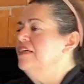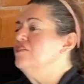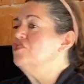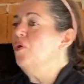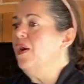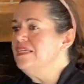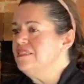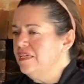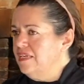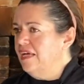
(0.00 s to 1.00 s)
So I
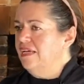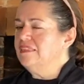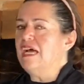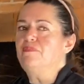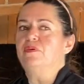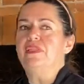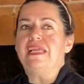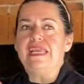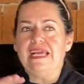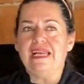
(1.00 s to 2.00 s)
did it. I put a
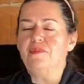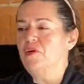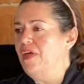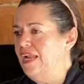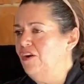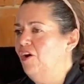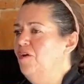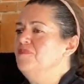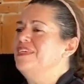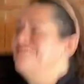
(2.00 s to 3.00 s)
negra modelo
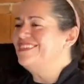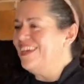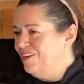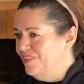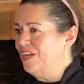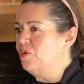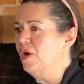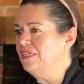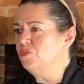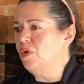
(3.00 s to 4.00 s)
instead of the
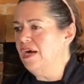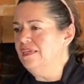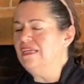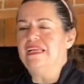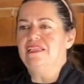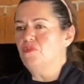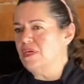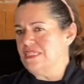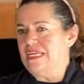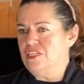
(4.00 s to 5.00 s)
white wine, and it was
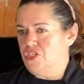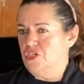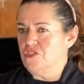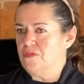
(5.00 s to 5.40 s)
delicious.